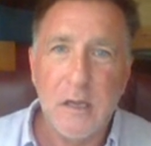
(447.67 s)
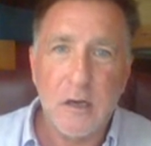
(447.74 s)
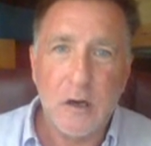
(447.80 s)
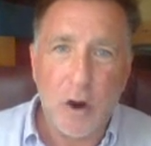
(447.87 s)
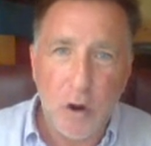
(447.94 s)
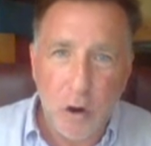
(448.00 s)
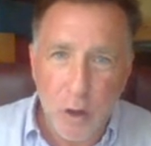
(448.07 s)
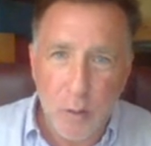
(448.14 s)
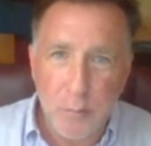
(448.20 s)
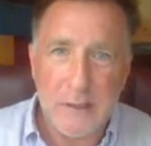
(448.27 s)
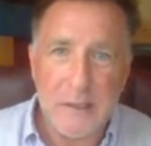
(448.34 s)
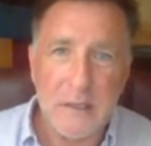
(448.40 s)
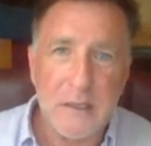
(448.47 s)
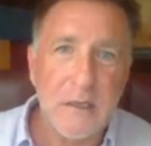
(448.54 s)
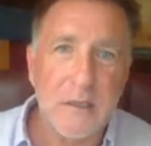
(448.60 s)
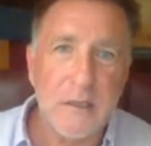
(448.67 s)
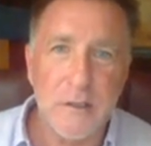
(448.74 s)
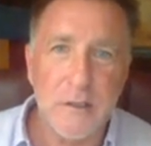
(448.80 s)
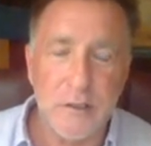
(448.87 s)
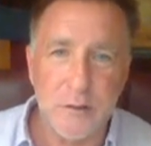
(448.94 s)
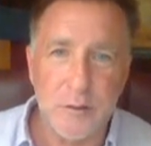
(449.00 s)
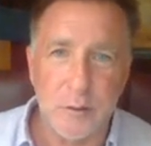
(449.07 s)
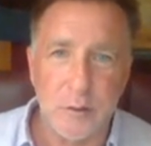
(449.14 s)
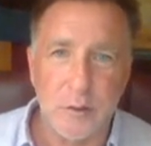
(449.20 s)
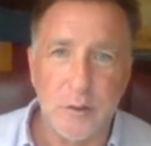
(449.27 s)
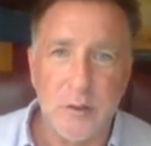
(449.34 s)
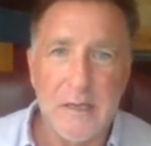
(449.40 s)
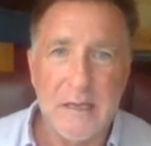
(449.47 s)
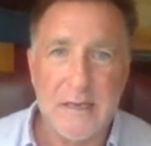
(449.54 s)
carbon neutral.